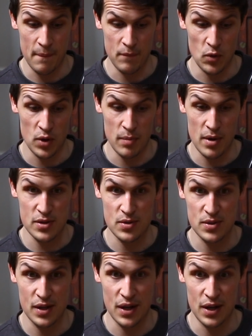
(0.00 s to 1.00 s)
all your muscles
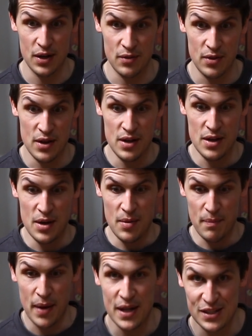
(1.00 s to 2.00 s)
to kind of
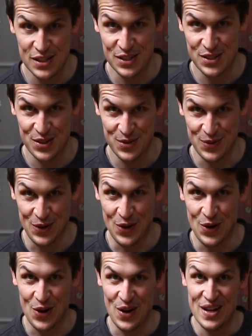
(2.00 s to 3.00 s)
pinch into the
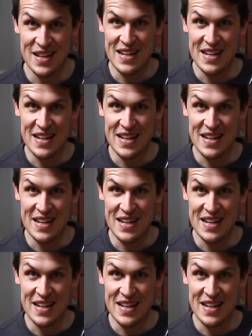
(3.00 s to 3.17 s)
floor.